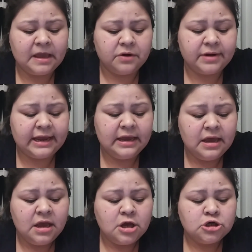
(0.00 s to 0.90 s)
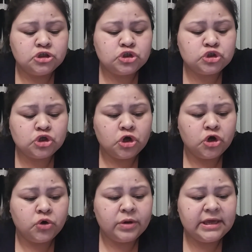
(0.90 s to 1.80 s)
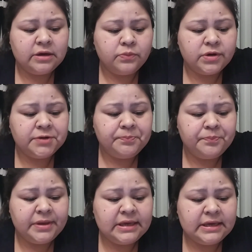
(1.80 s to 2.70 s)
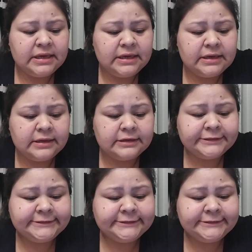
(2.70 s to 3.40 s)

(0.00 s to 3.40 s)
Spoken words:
All right. So it would be,